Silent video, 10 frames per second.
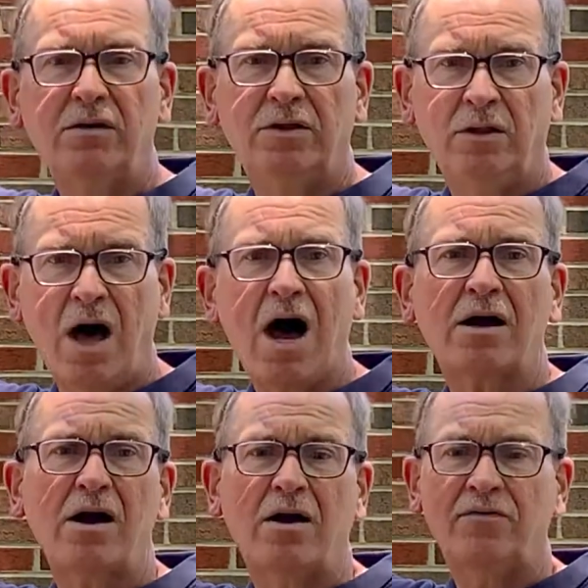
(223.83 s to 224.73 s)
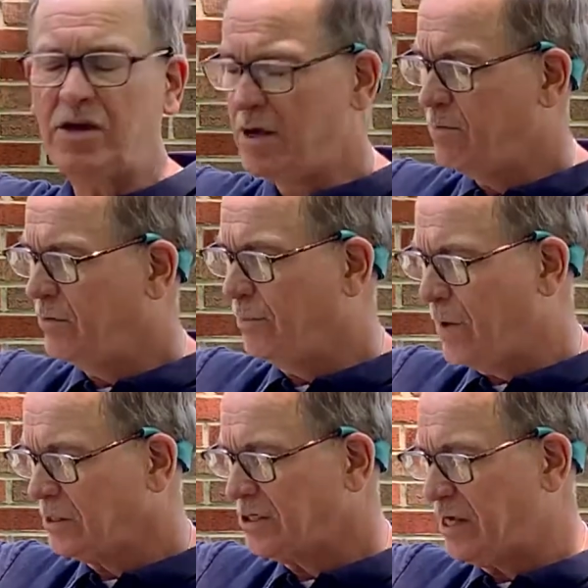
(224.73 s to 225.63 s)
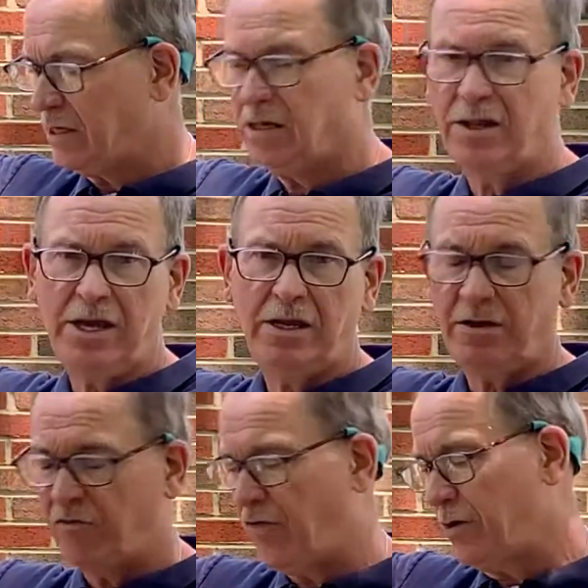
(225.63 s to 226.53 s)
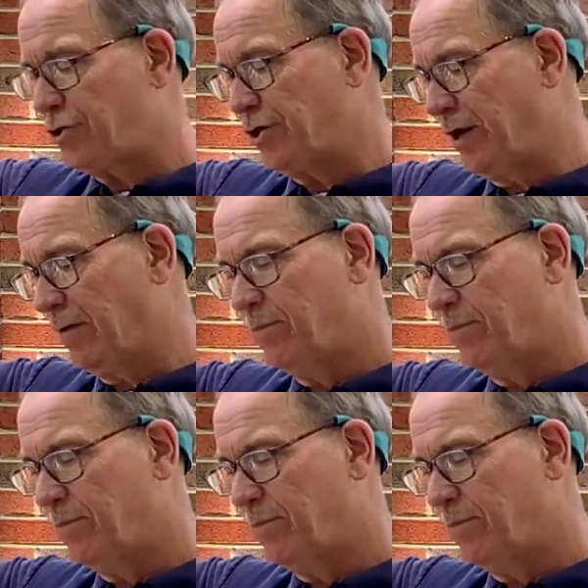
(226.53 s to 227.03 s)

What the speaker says: lock of the musket clean and functioning.